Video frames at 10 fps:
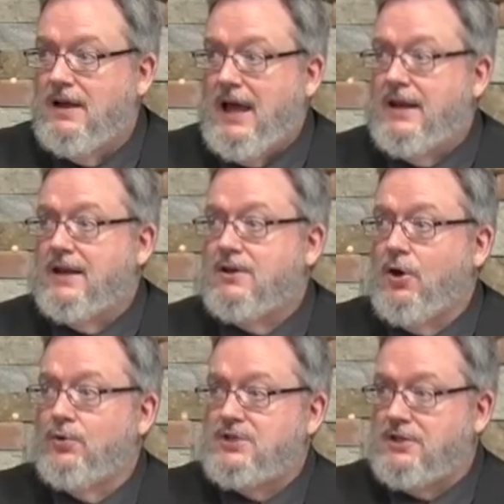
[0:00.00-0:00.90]
and it
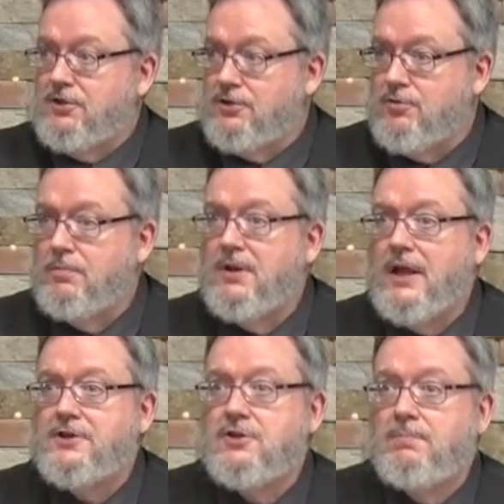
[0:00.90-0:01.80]
goes into the
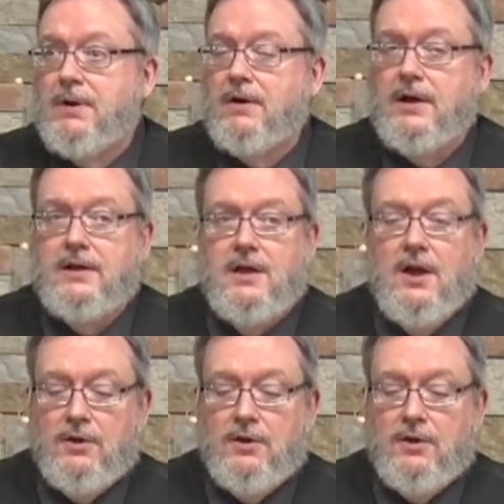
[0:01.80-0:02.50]
tribulation period,